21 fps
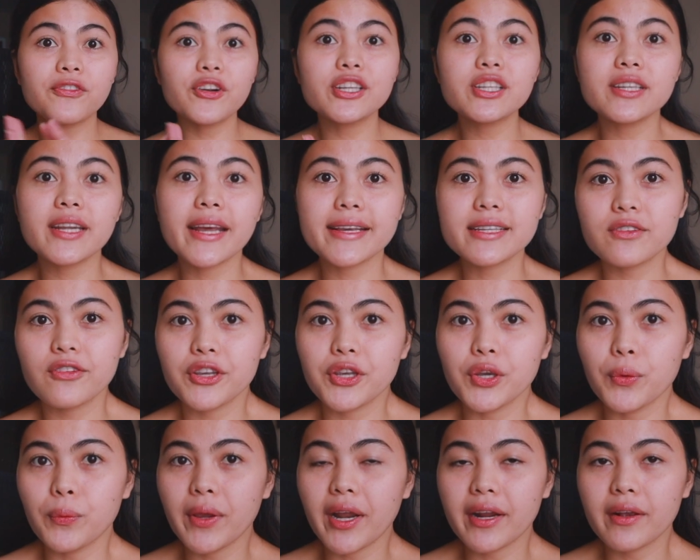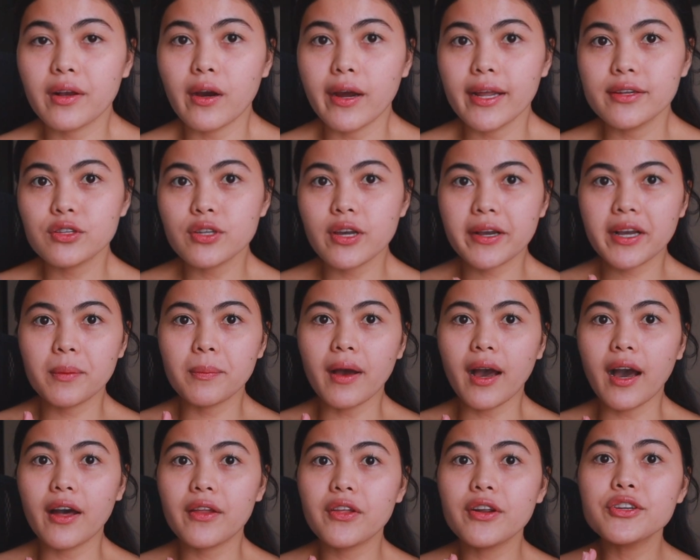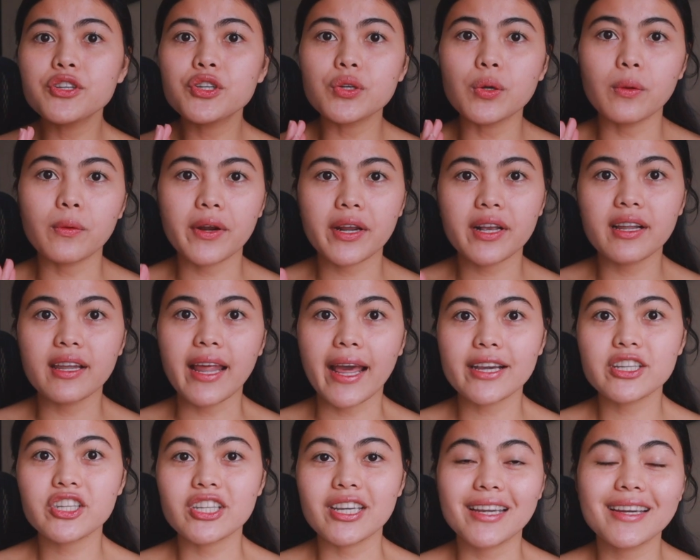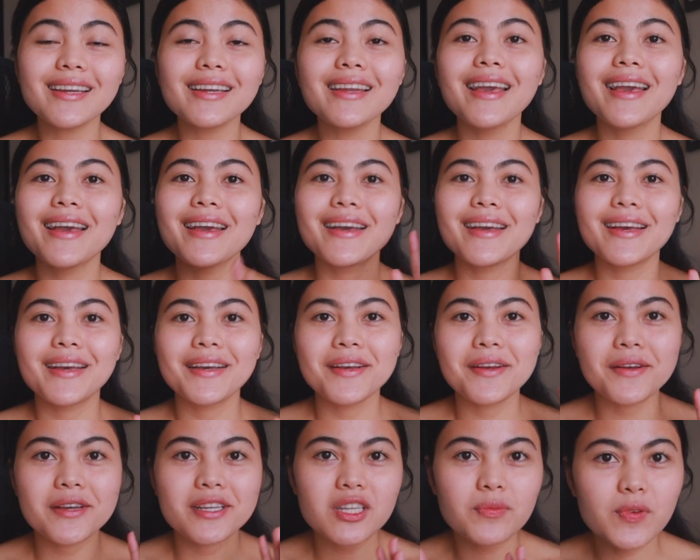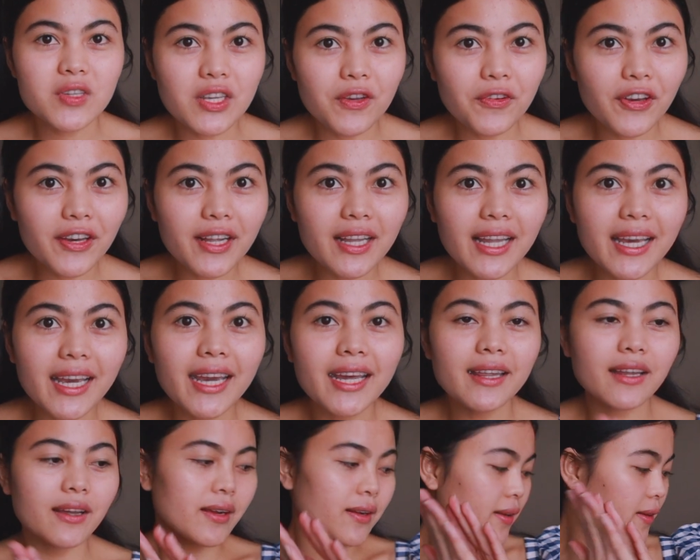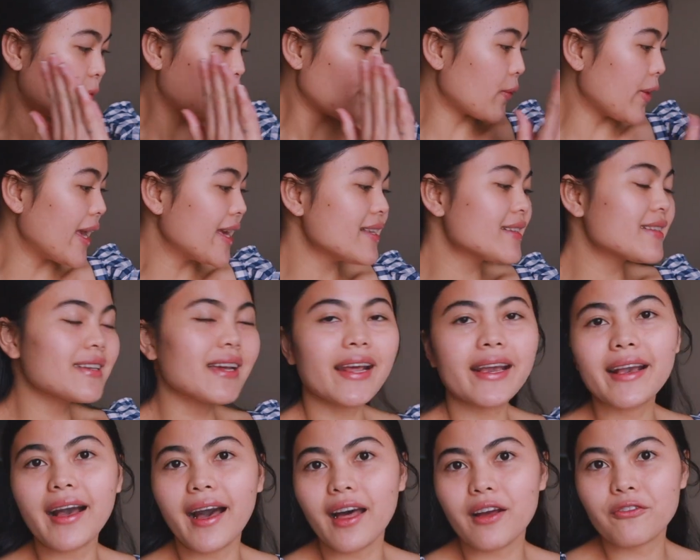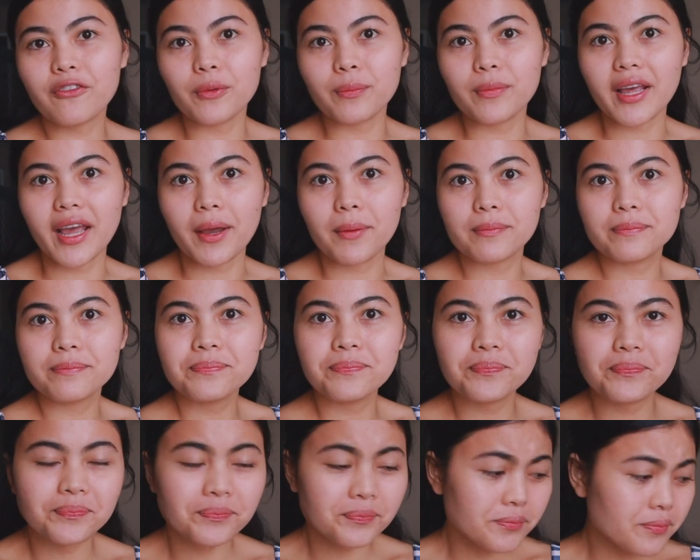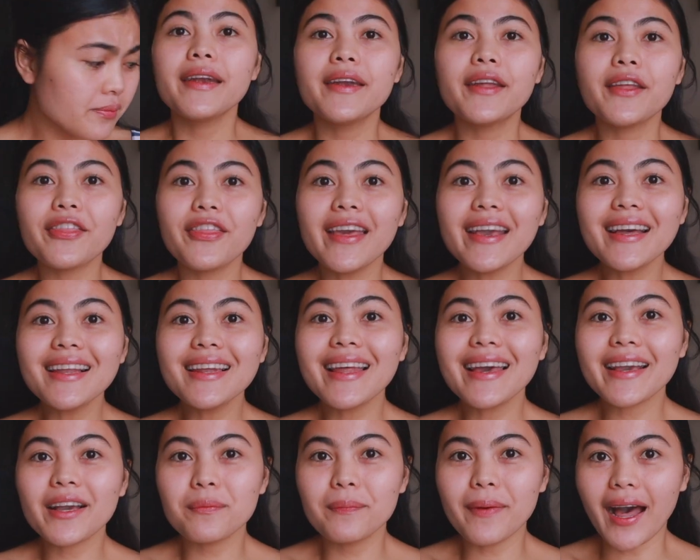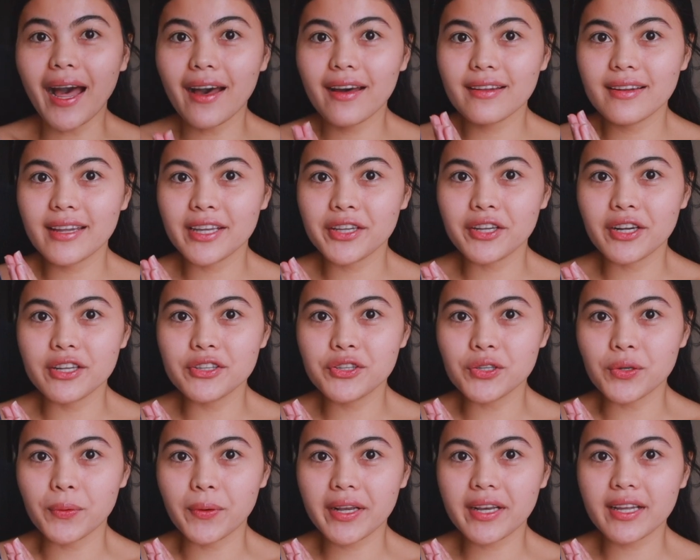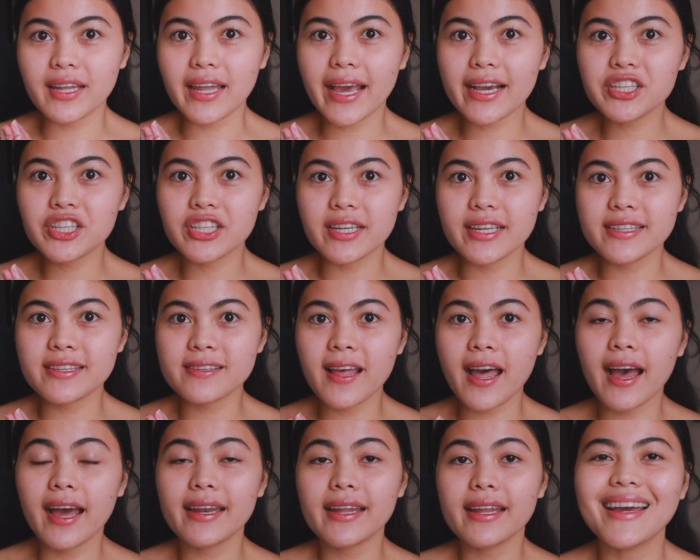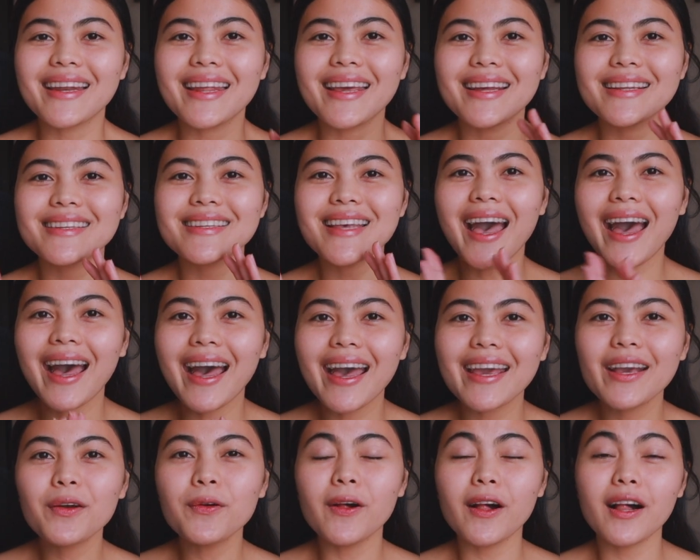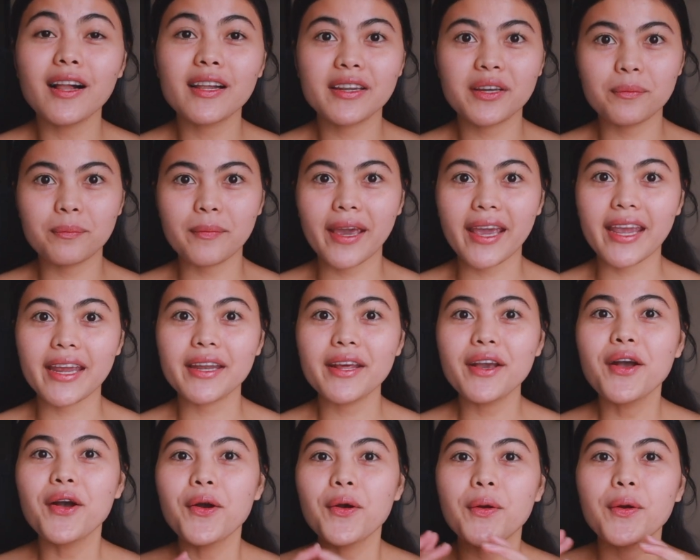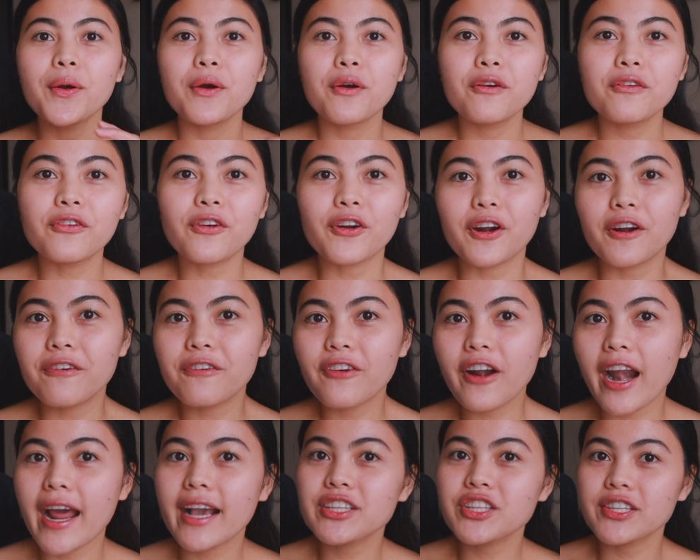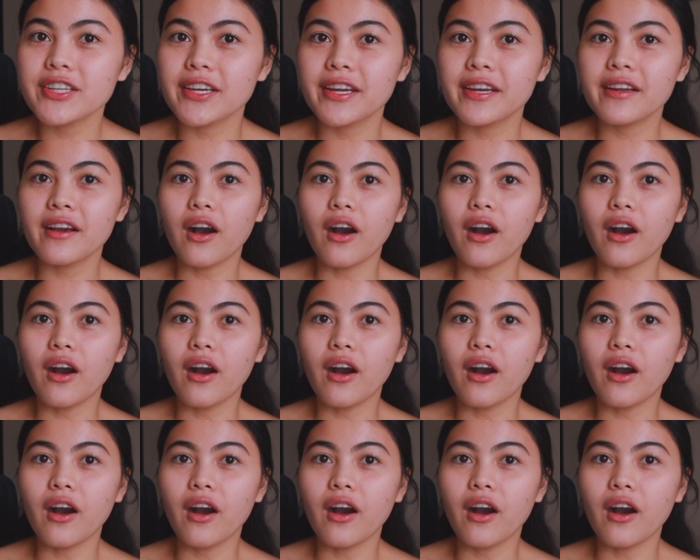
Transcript: for today's video, we are going to talk about their jewelry collection, specifically the rings that I got from them. The thing I like about Linjer jewelry collection is that it's high quality made for a fraction